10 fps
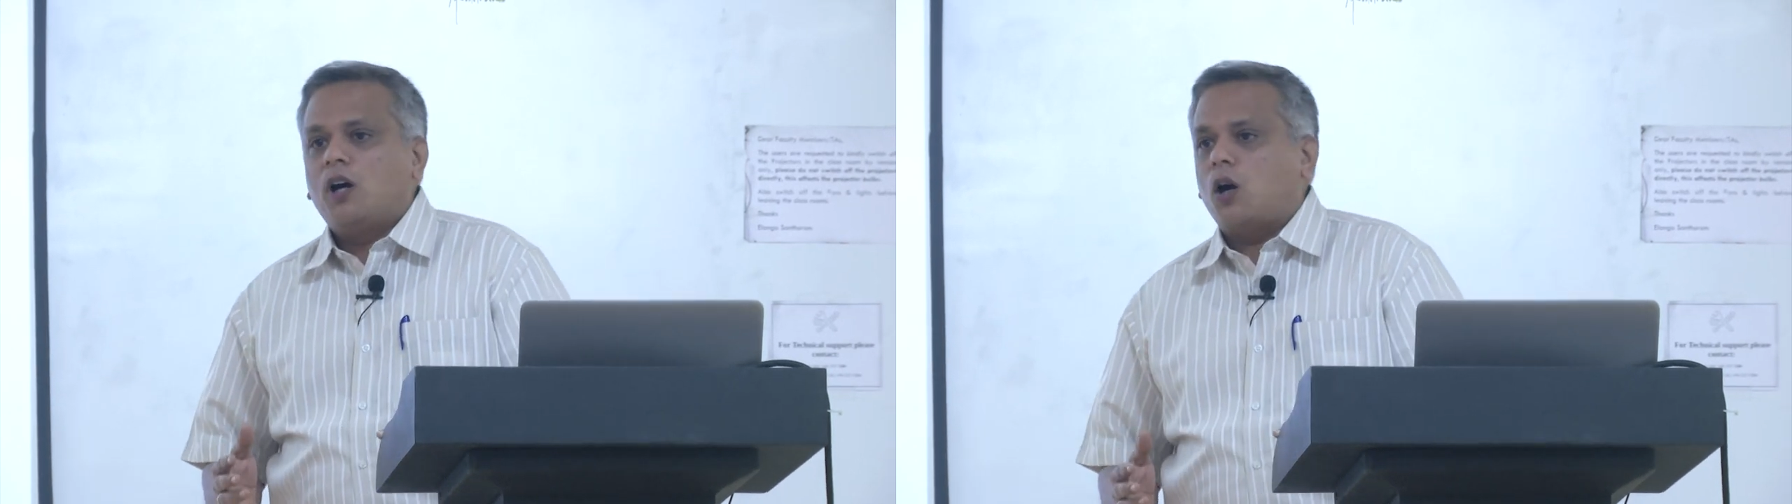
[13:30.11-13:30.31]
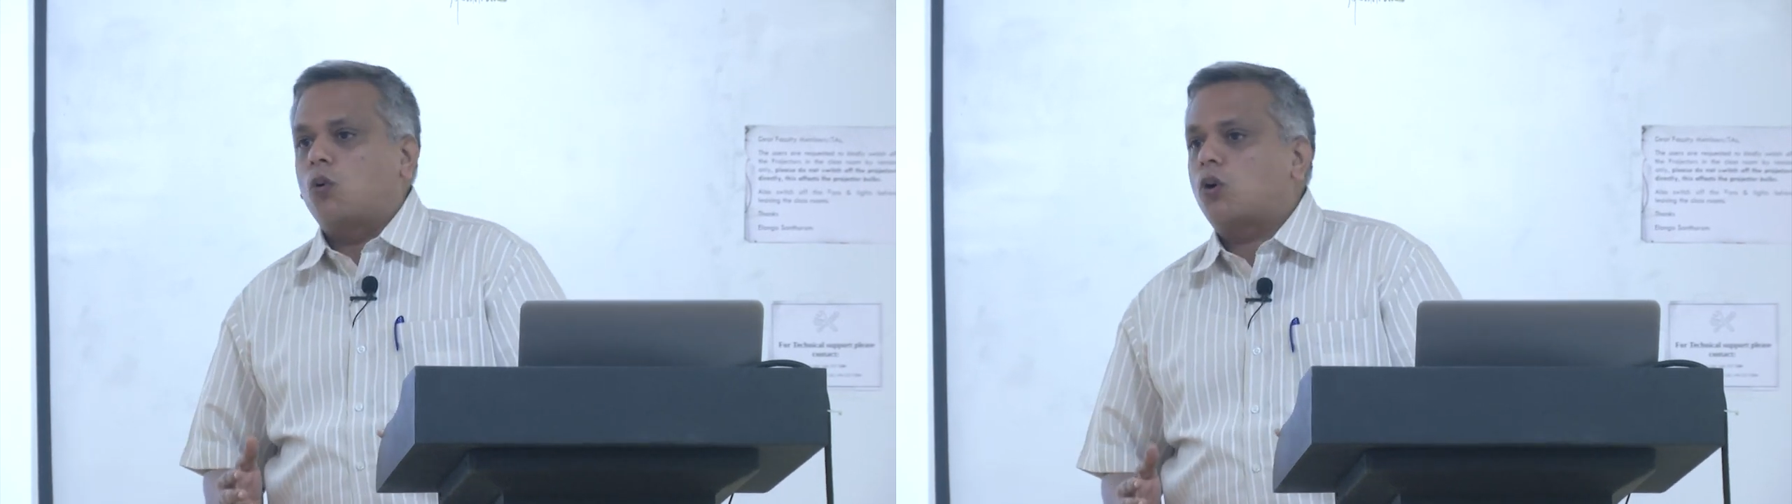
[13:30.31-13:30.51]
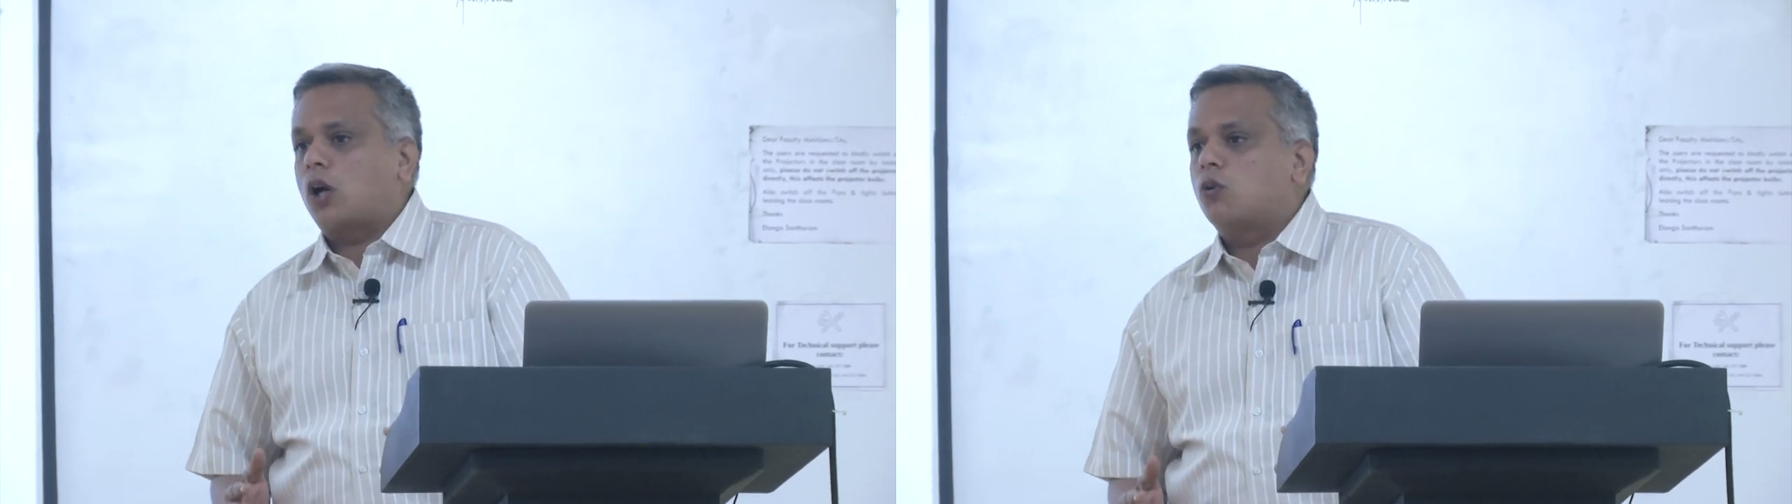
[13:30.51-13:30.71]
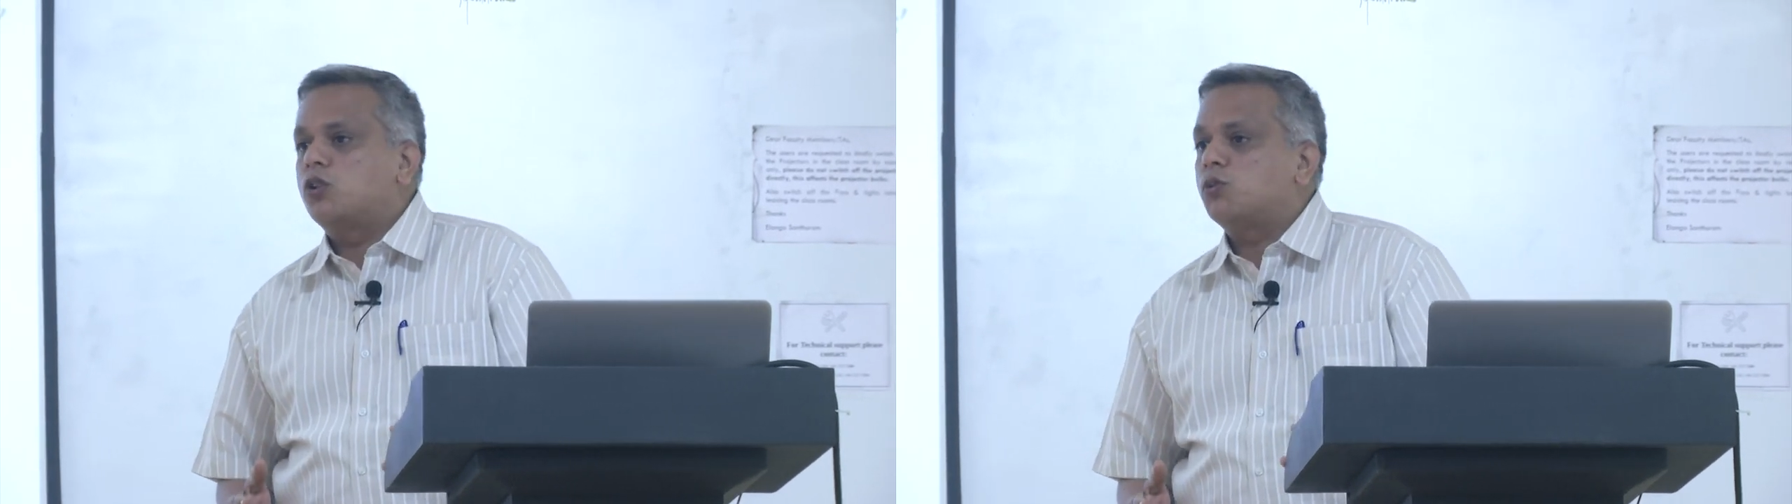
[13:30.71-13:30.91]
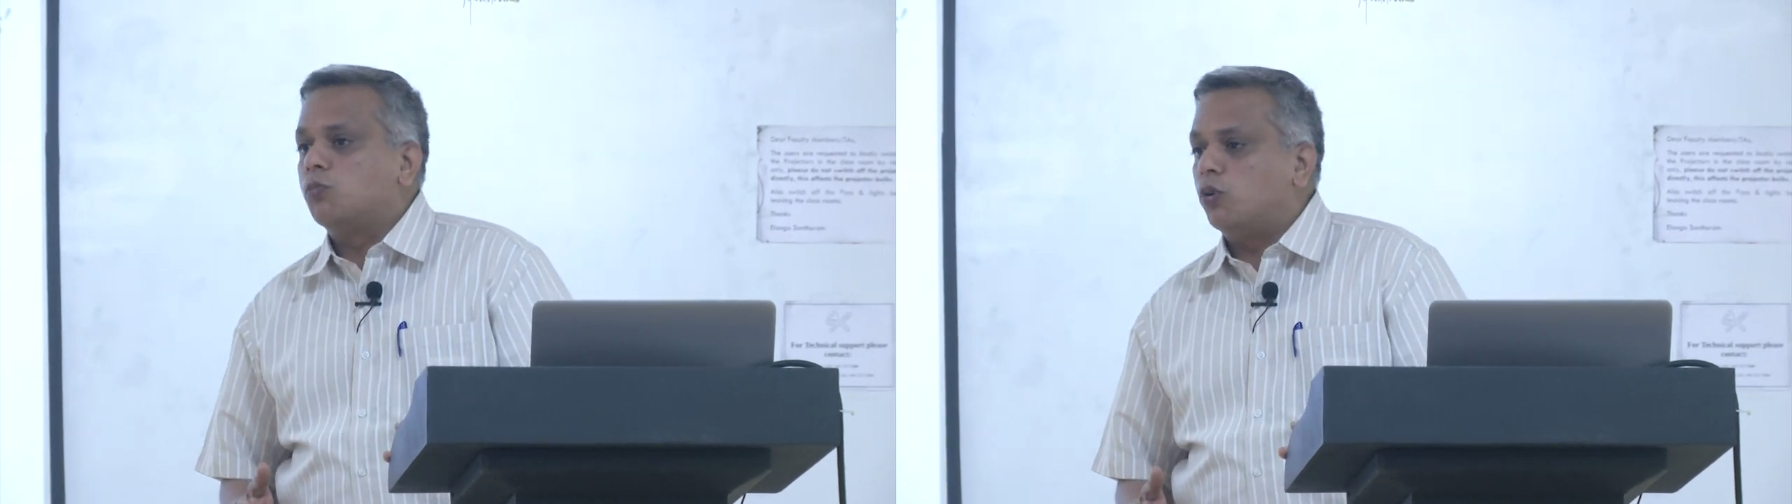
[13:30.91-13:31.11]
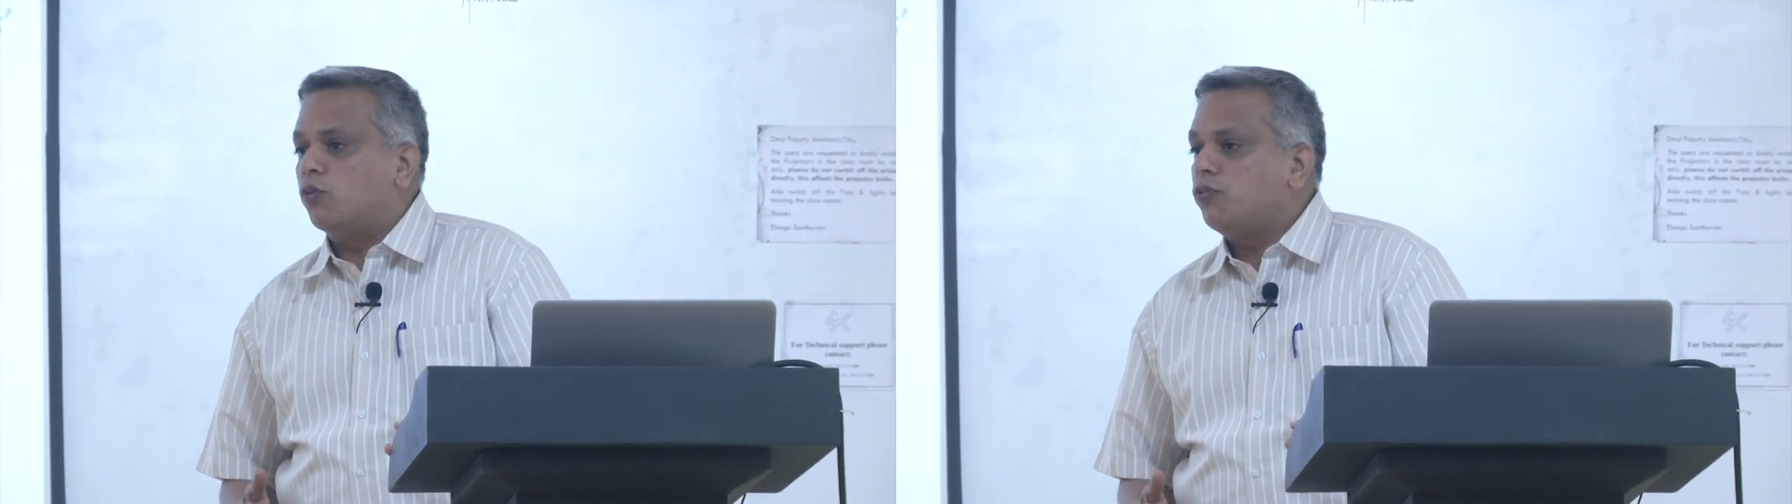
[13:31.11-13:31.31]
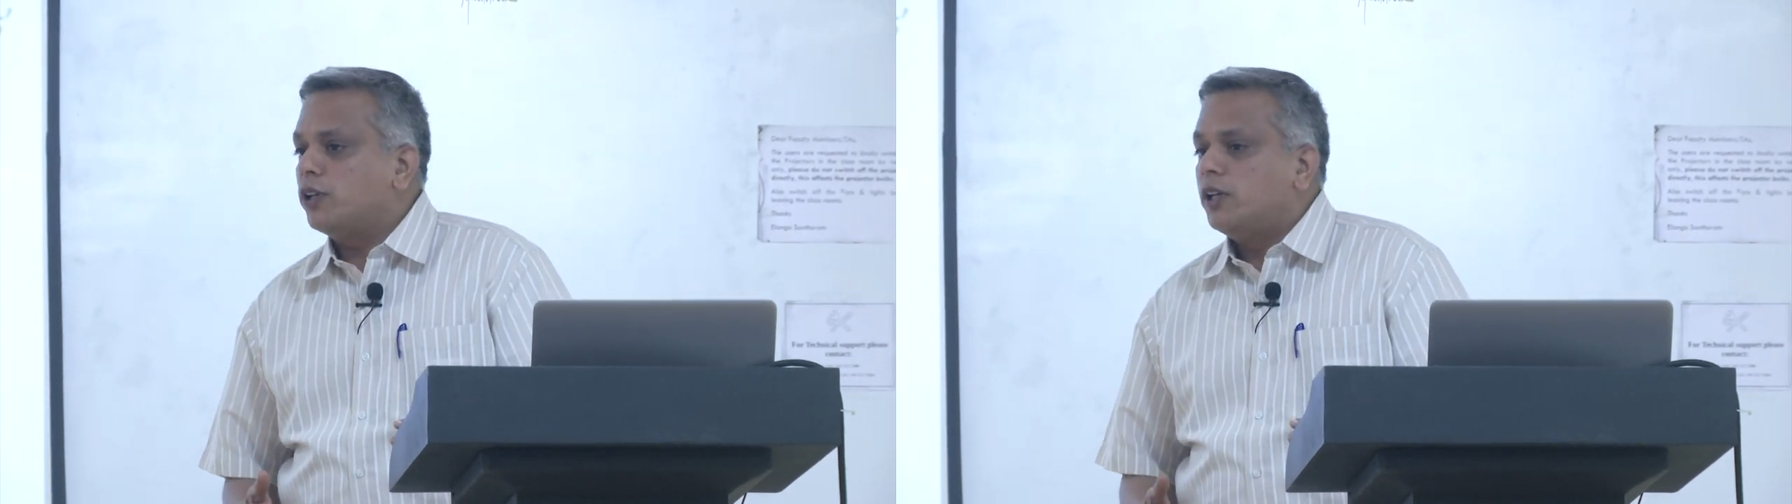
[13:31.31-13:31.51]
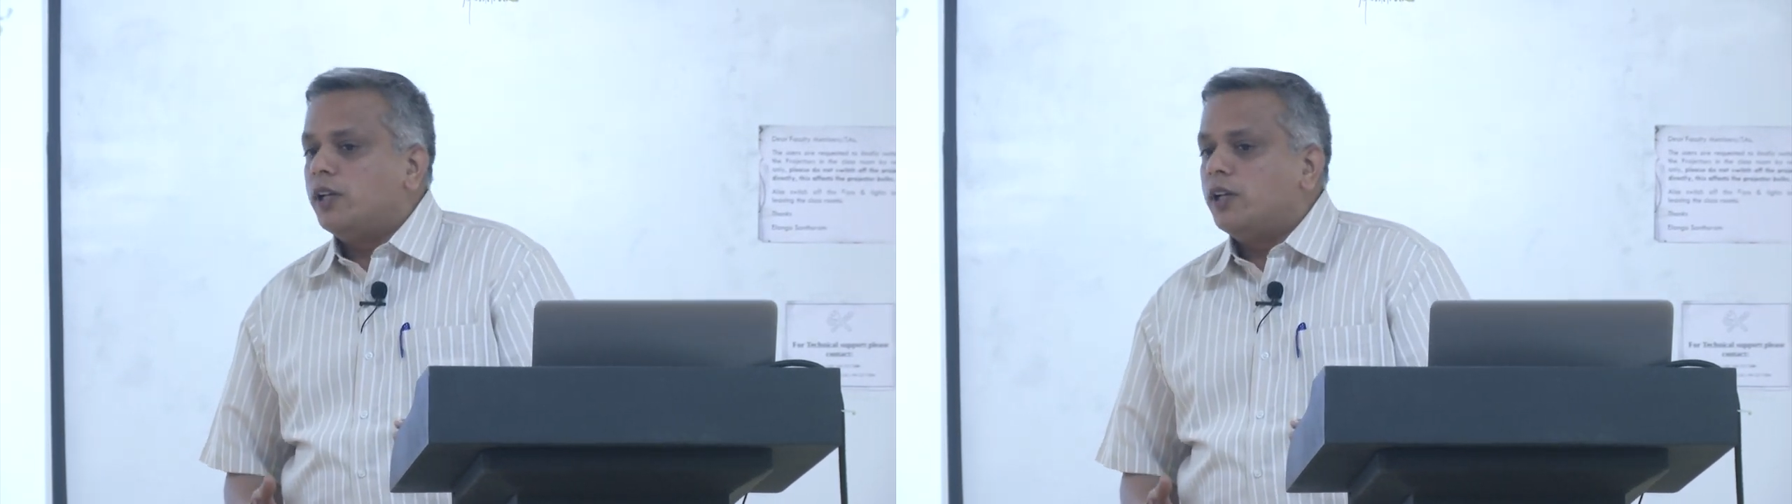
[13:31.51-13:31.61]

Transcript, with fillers: how crowds move